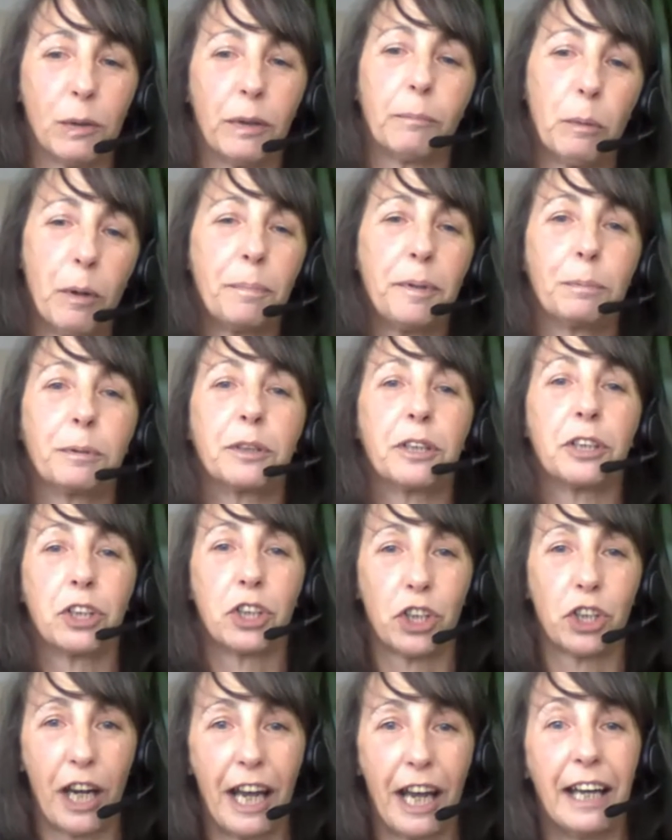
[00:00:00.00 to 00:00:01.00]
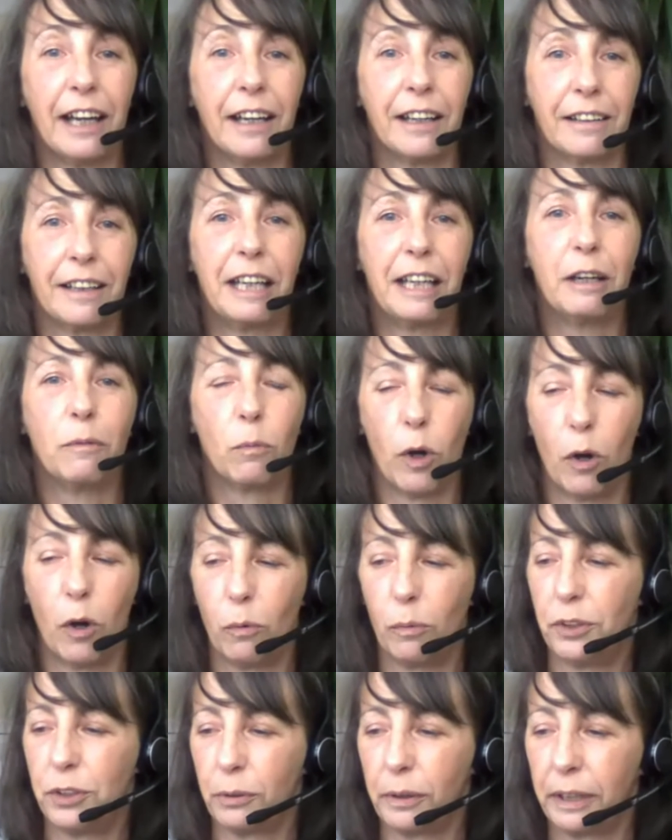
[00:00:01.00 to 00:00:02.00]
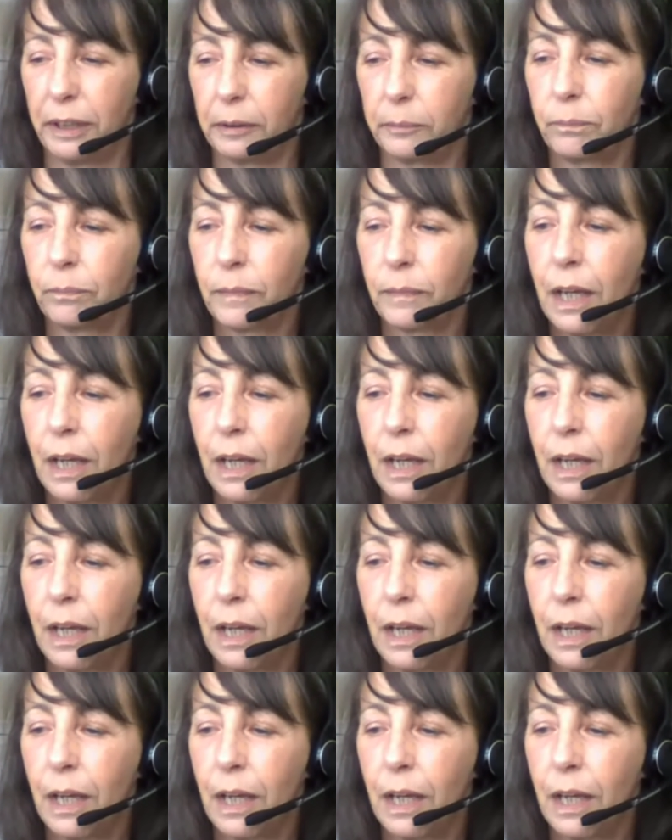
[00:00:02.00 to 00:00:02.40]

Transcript: We want people to share in what we're doing.